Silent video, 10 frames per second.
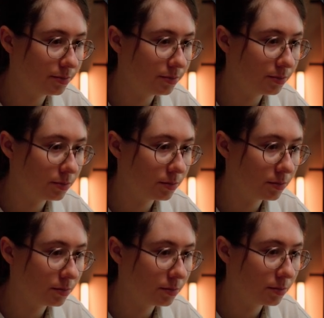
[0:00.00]

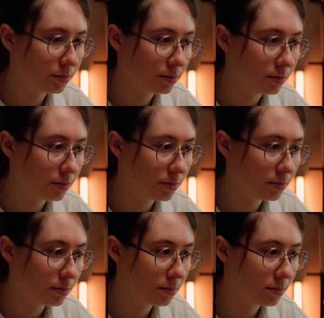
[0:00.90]

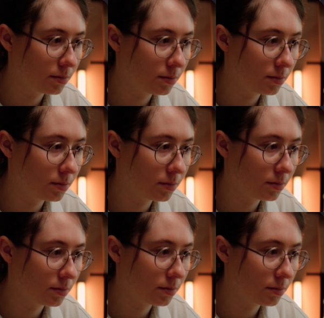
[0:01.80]

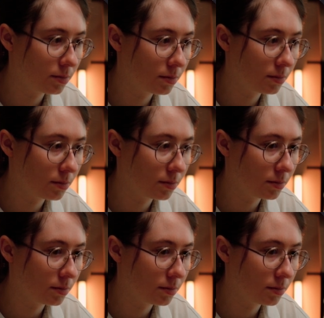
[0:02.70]
(silence)